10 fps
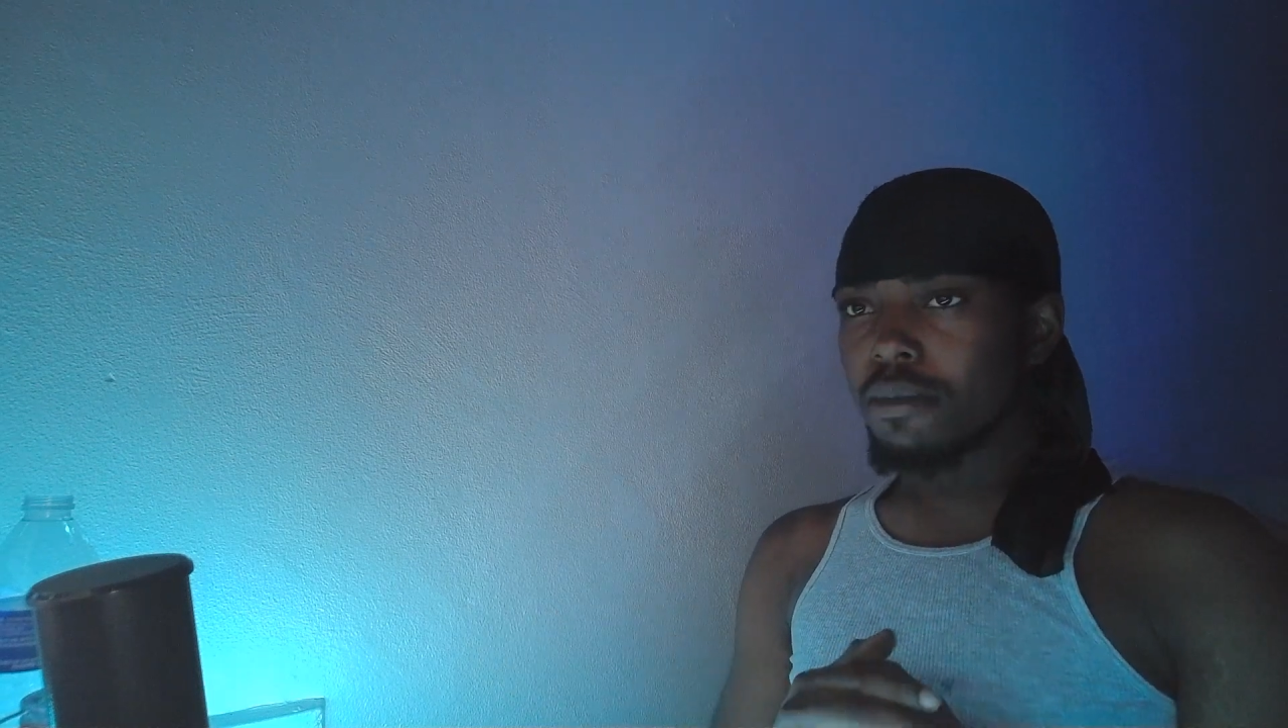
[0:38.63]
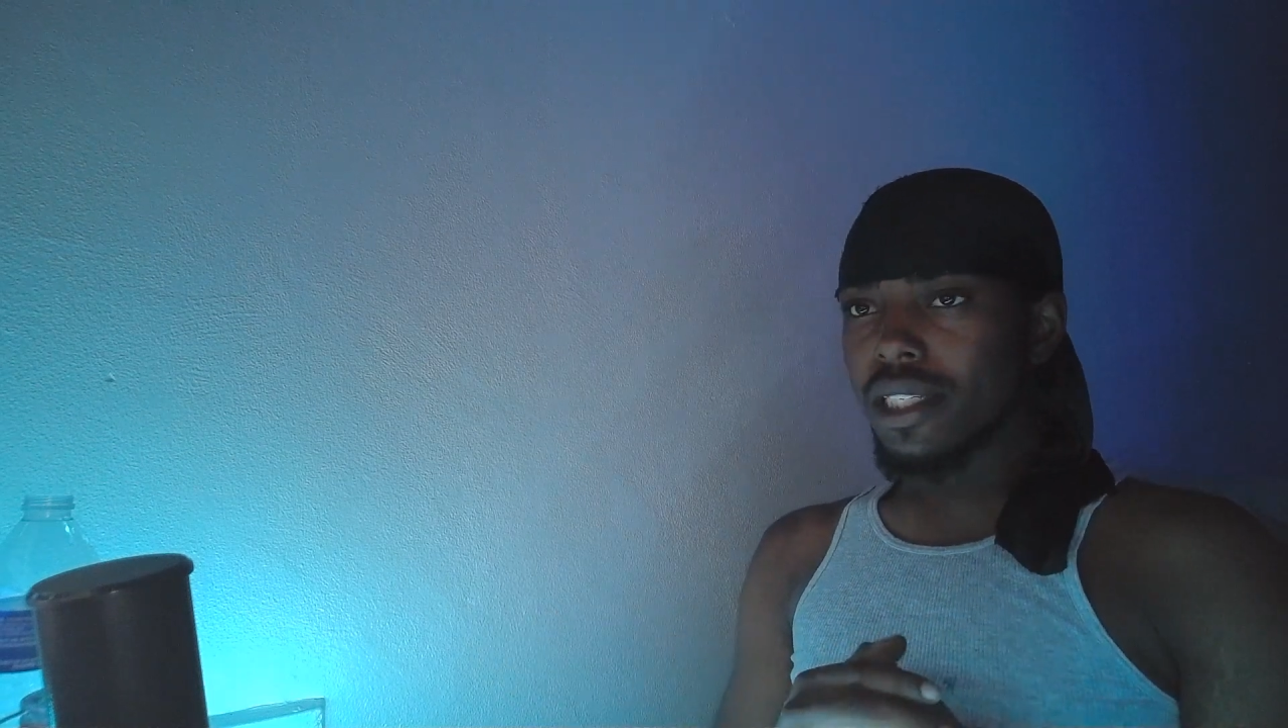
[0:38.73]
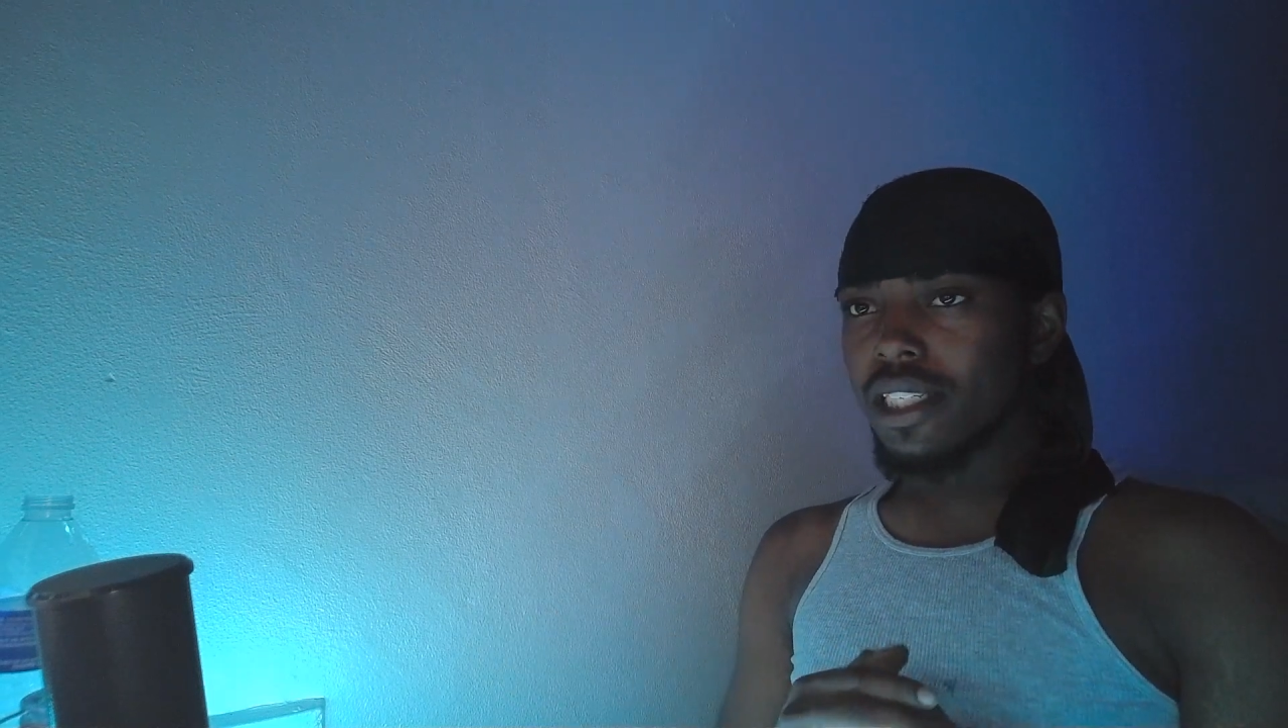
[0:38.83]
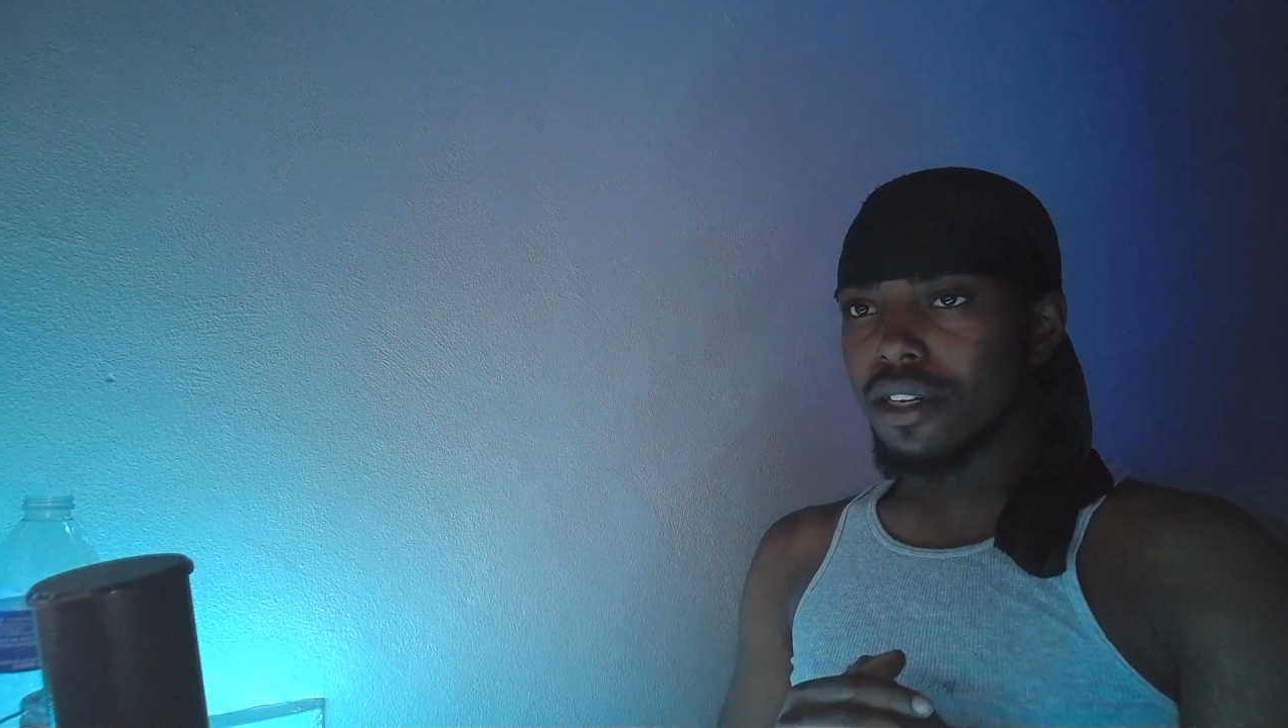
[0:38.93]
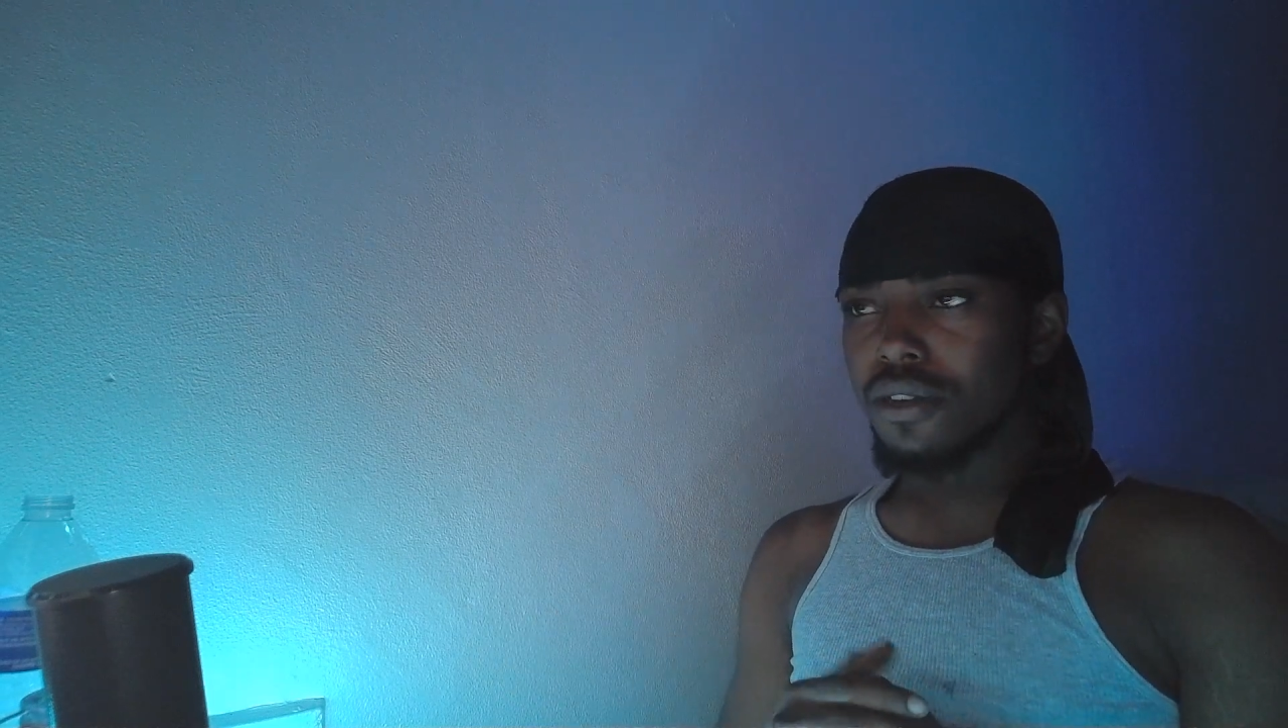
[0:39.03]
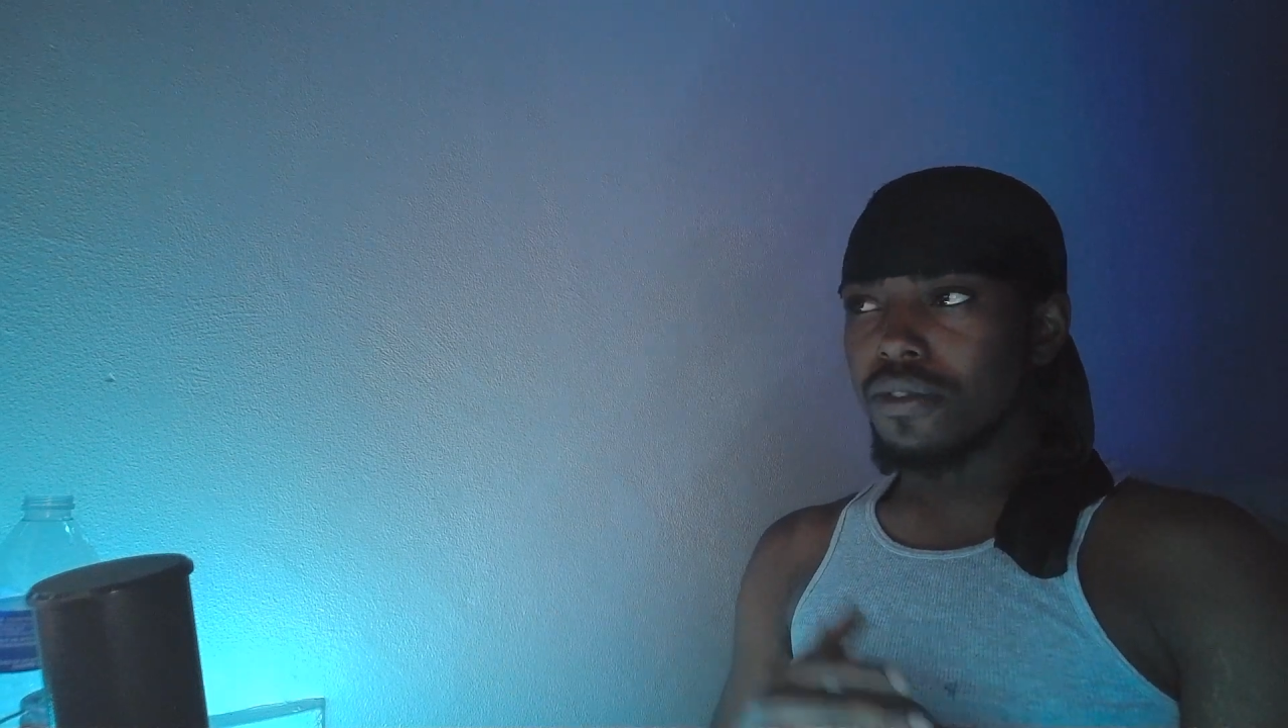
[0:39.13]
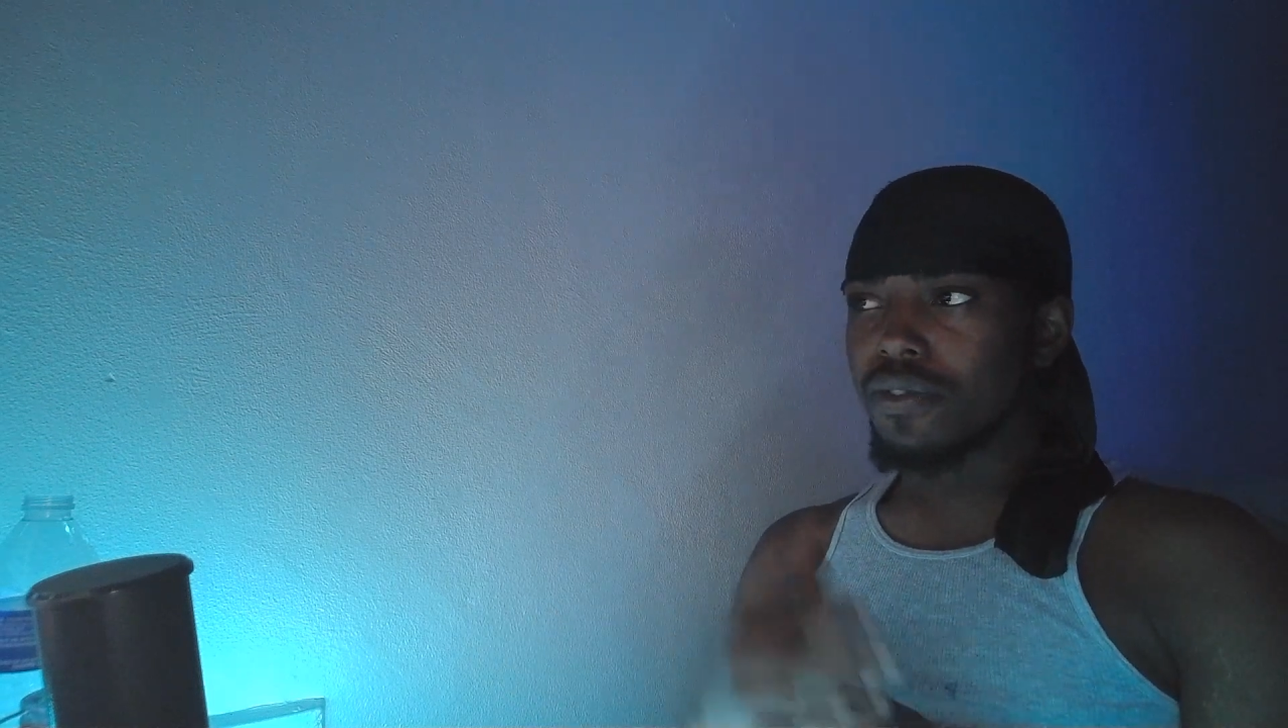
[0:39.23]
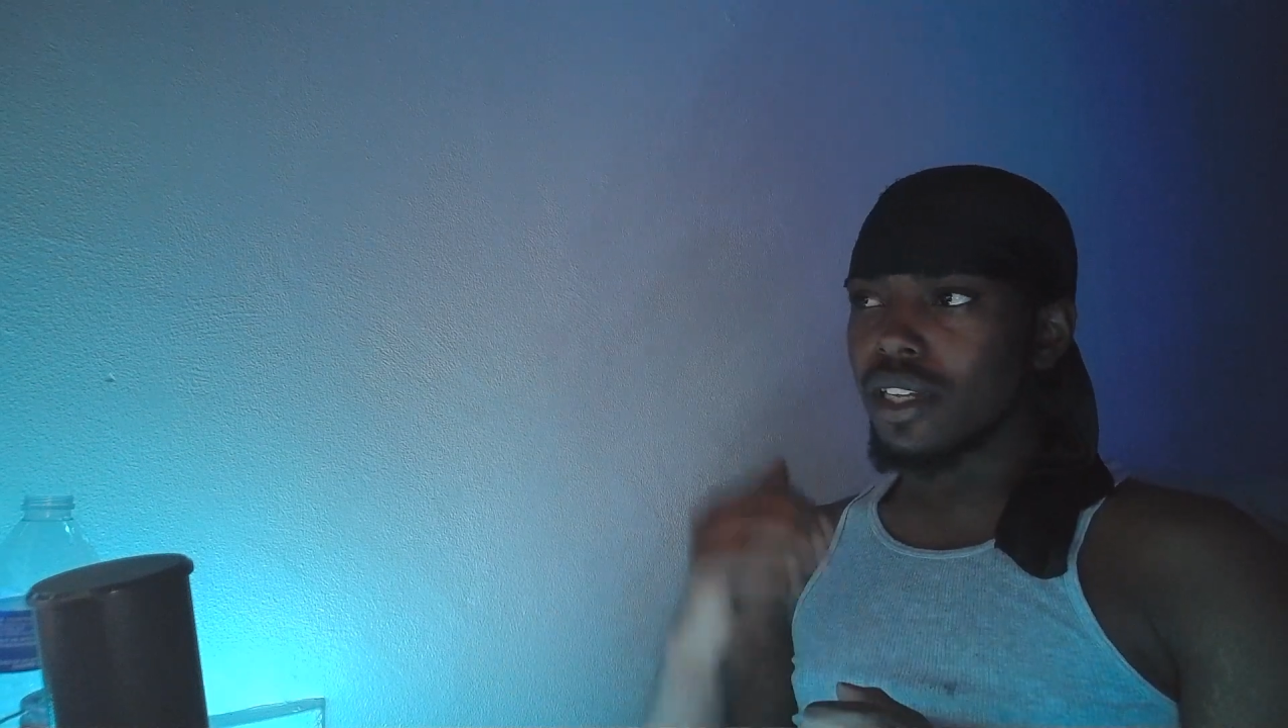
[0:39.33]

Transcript: myself.